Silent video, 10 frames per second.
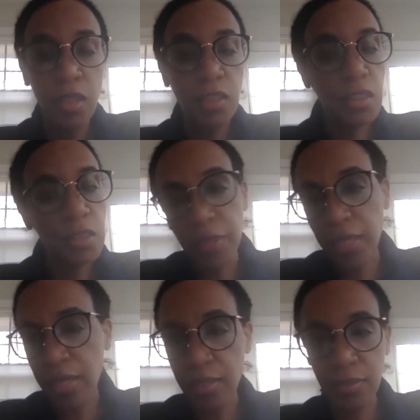just
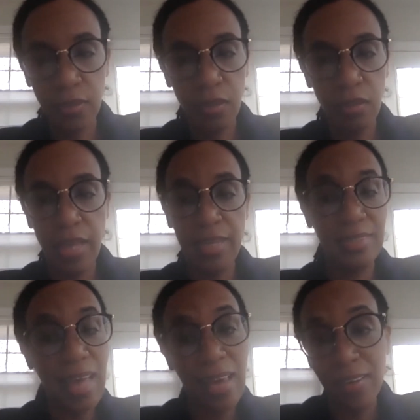because they
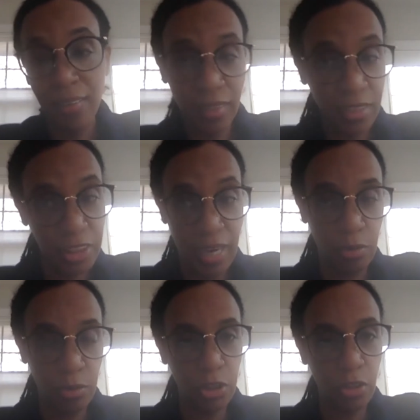sat at a lunch
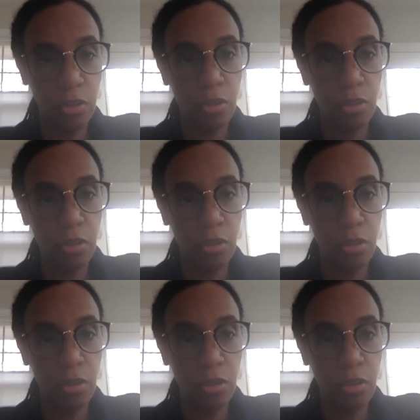counter